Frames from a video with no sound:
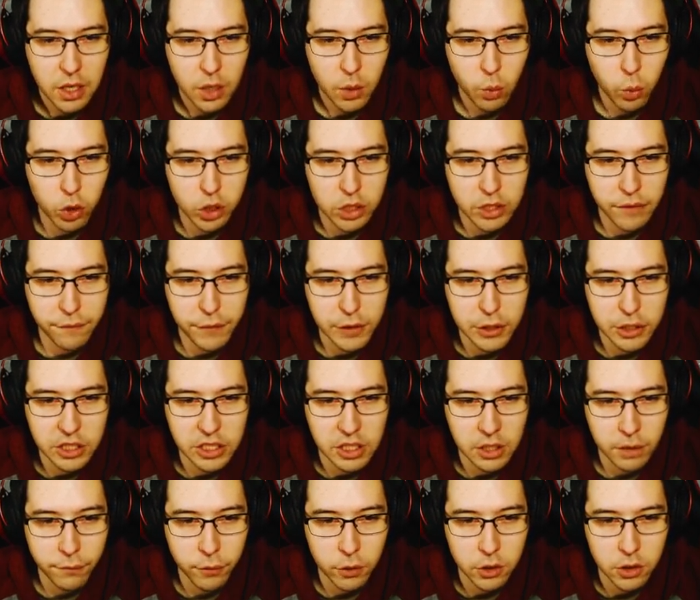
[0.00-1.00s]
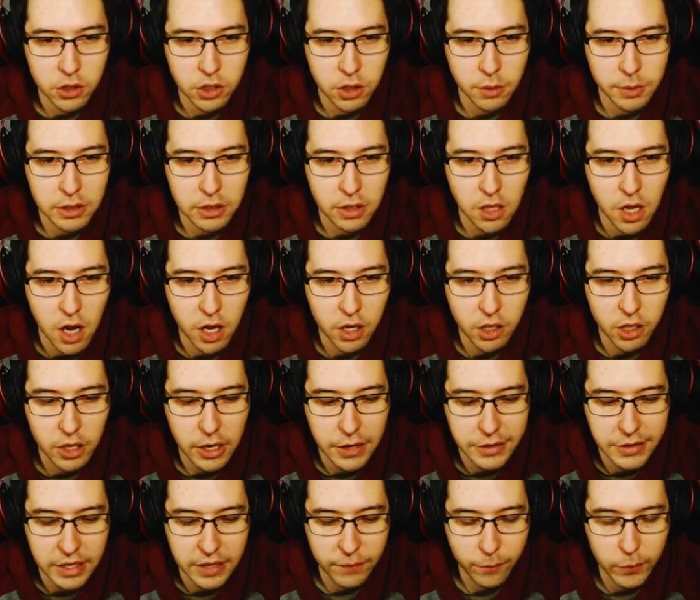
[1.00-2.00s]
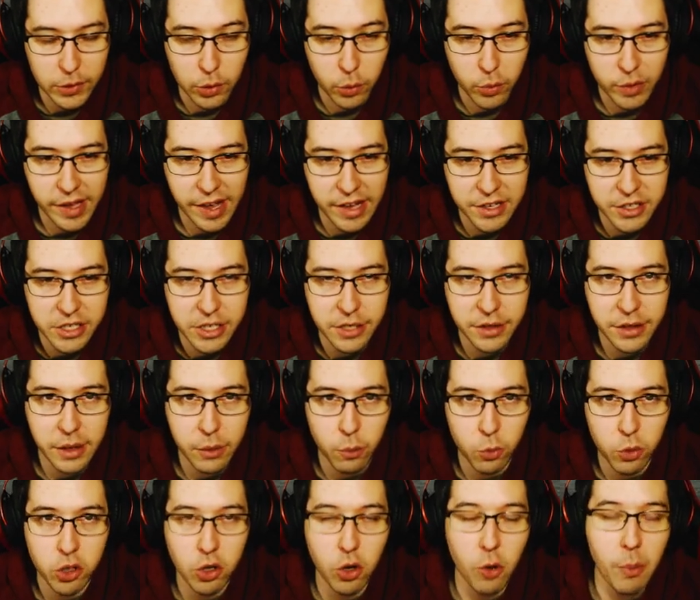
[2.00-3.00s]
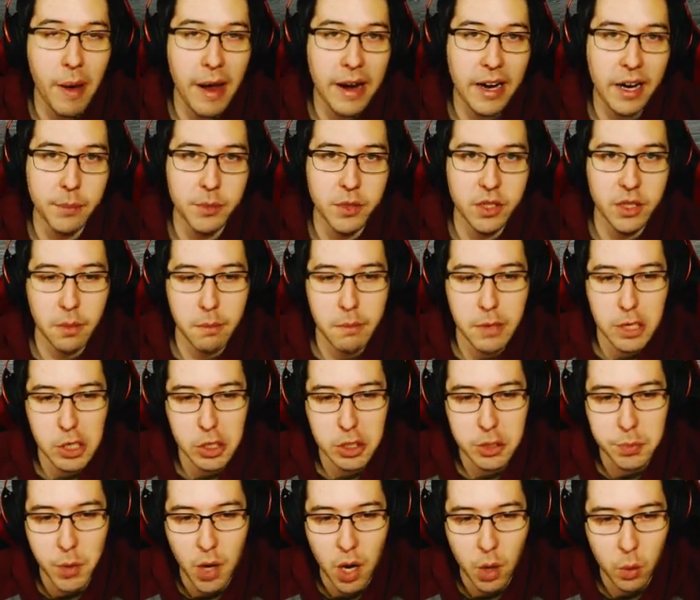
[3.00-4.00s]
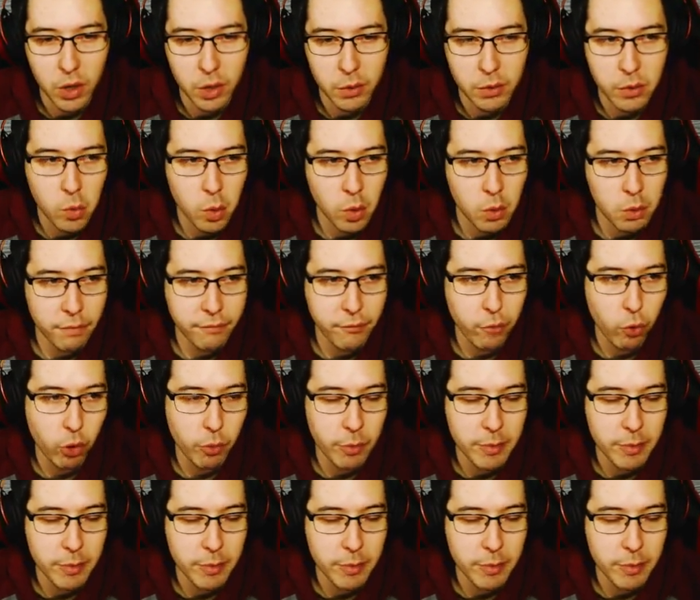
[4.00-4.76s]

We're going to fish here for a little bit longer, and then if we don't catch anything, we'll go back up to the middle spot where we were before,